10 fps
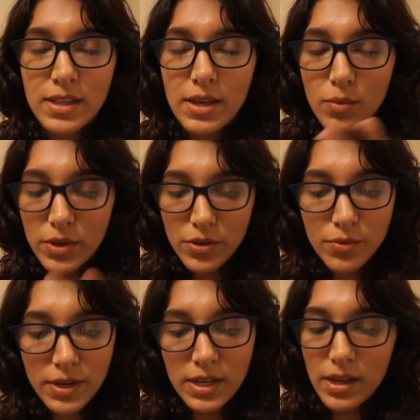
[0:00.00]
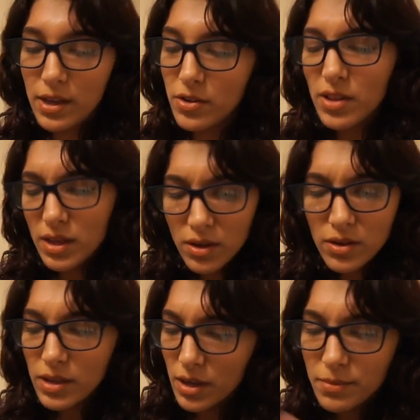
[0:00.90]
Like, when you're reading it, you're like, oh
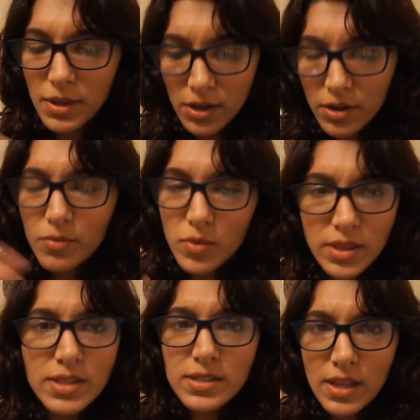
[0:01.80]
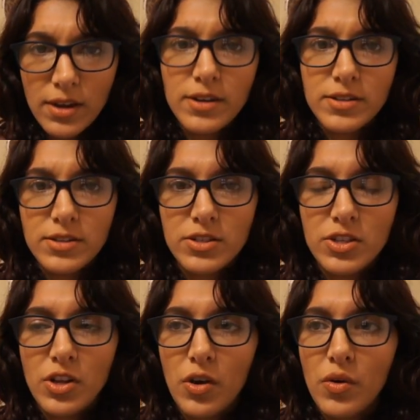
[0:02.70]
yeah, I'm here, I'm with these characters,
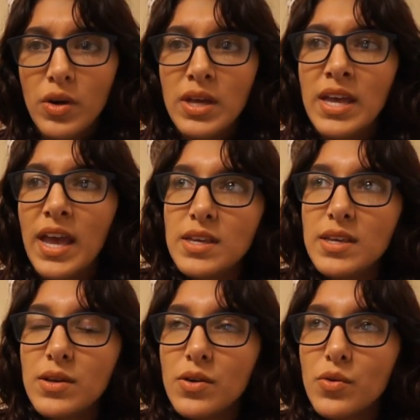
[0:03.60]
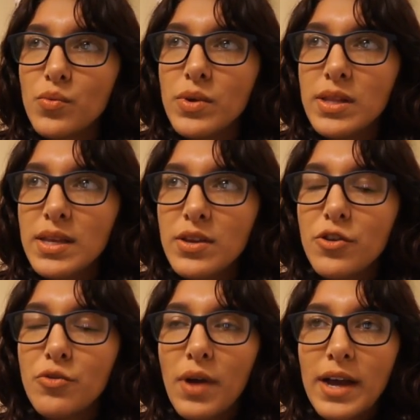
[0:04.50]
you know? He really
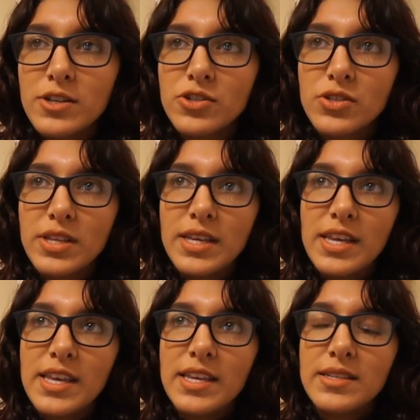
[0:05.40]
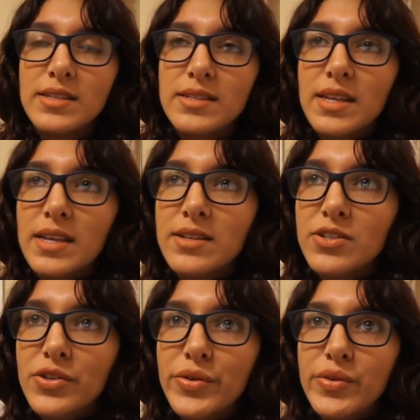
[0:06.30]
gradually eases
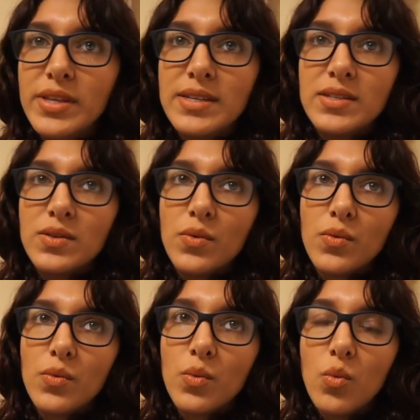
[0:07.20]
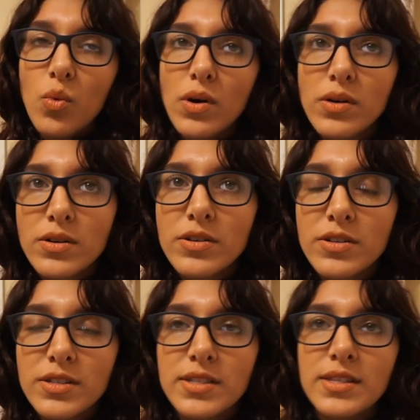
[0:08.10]
into these
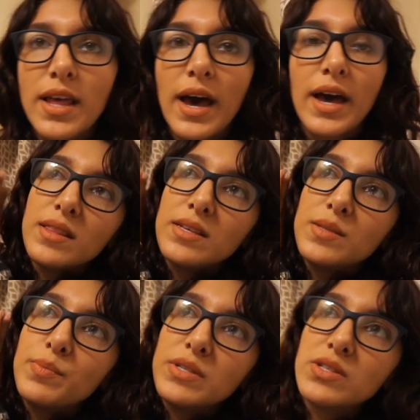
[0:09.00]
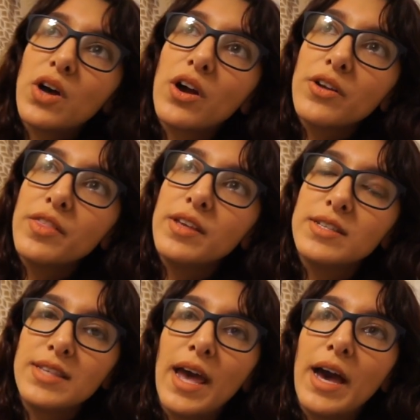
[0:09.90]
worlds that these bizarre
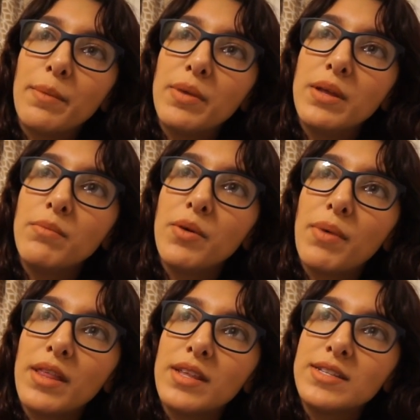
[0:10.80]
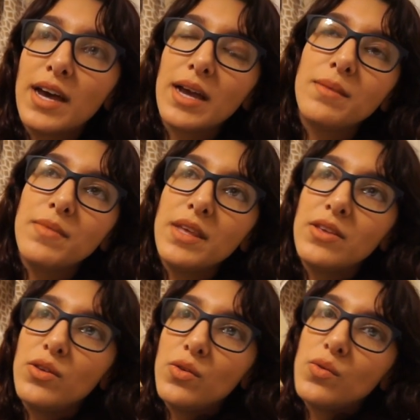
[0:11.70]
things happen, but by the time that
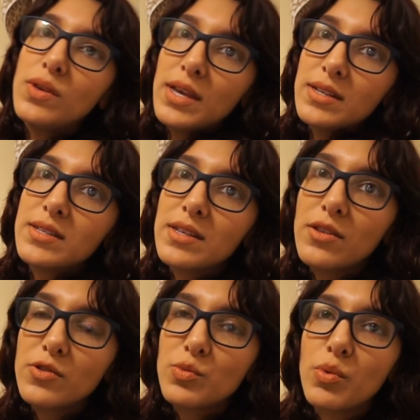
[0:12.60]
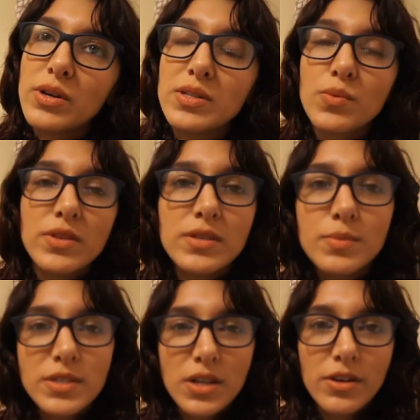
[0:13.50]
you get to those points where these
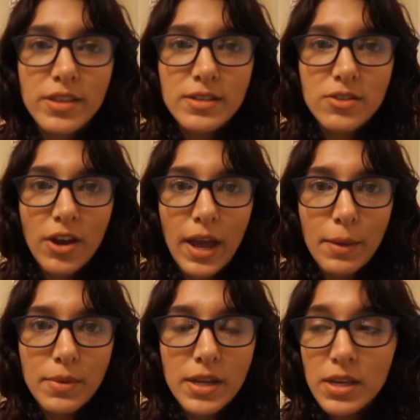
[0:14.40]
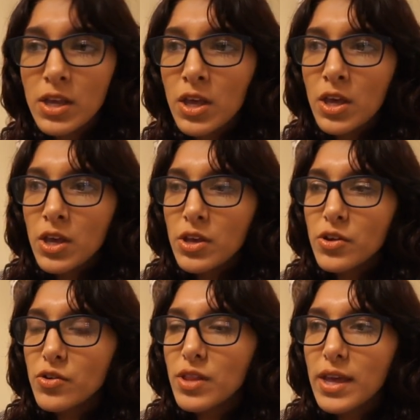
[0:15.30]
bizarre things are happening,
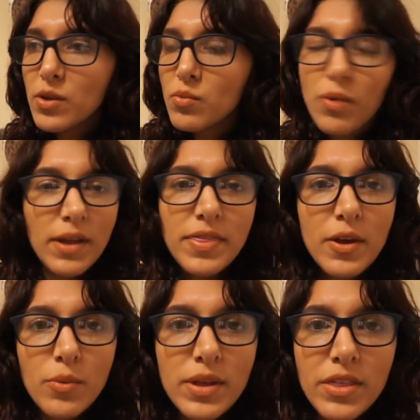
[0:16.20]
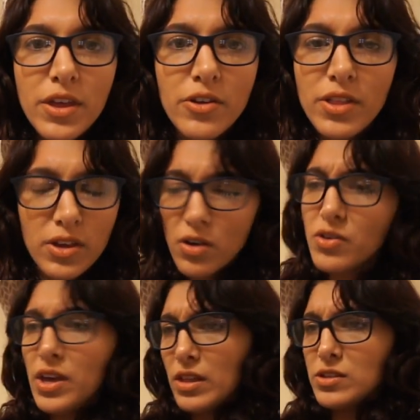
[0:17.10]
you're like right there with it. You're like, oh
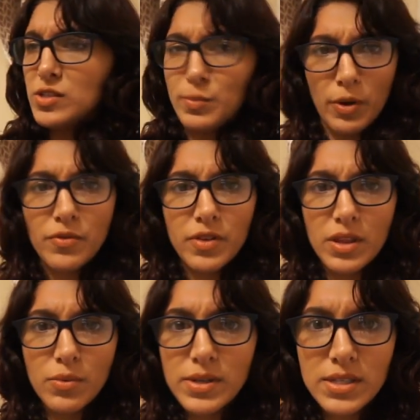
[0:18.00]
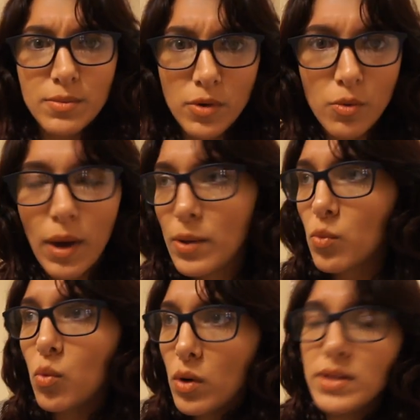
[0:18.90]
yeah, this is perfectly reasonable. Why
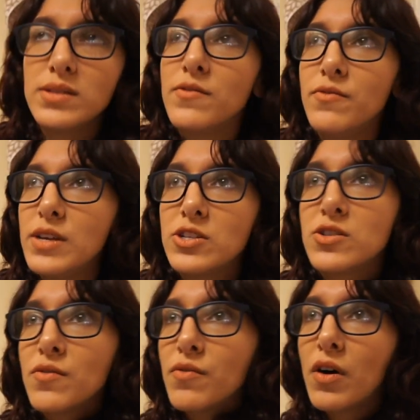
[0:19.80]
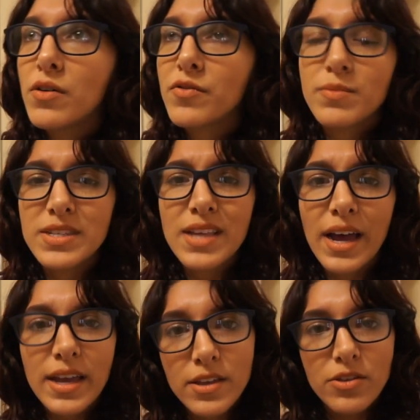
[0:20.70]
wouldn't fish fall from the
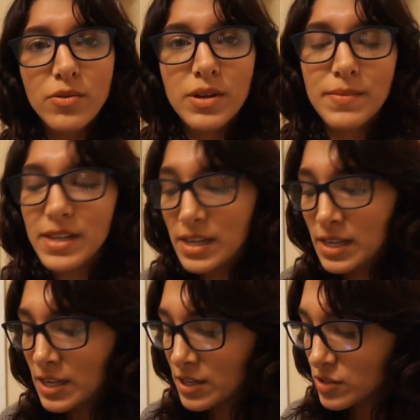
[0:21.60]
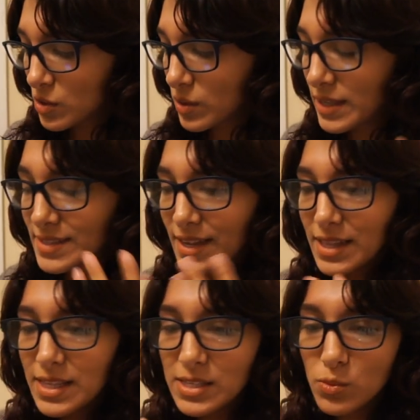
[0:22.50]
sky? You know what I mean? So he's
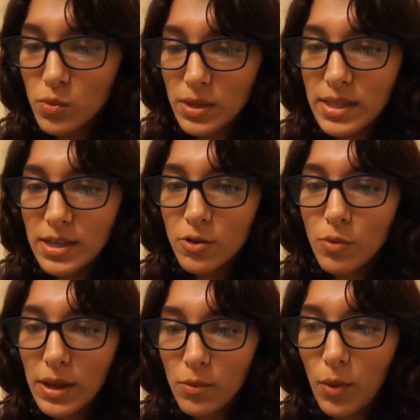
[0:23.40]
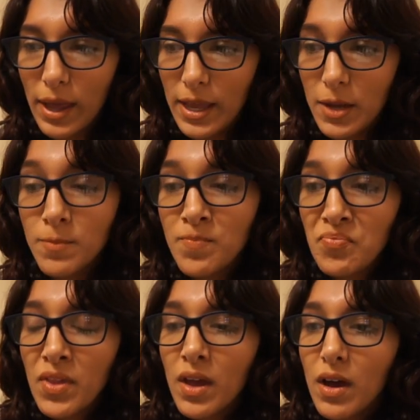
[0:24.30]
got this really great way
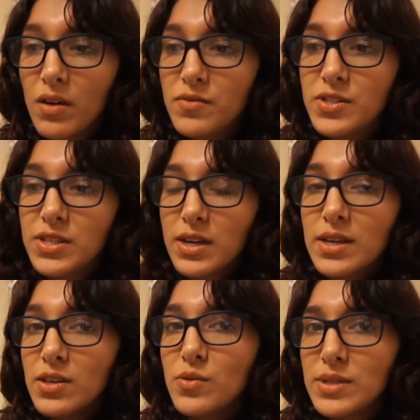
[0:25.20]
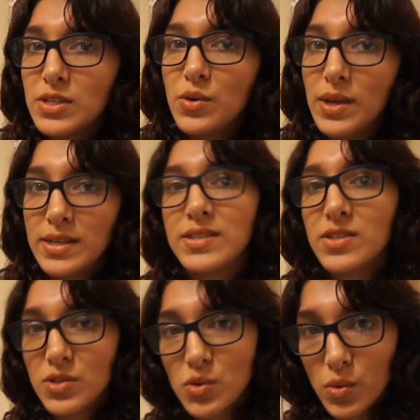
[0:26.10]
of sucking you into his
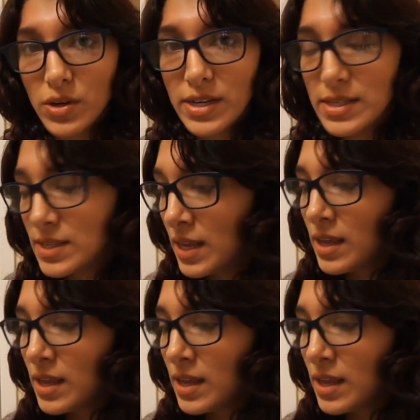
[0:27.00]
stories.